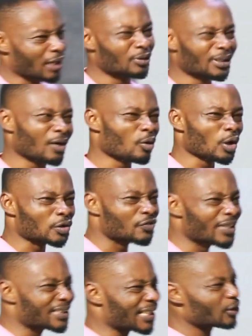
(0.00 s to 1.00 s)
You can look at
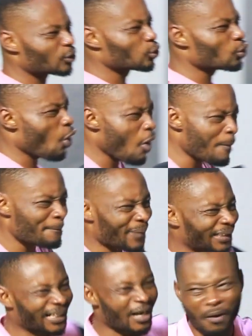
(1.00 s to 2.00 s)
God's face and do all
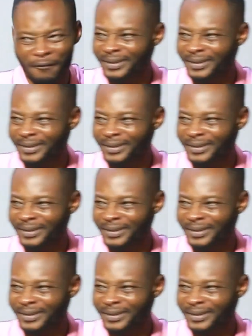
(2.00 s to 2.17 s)
manner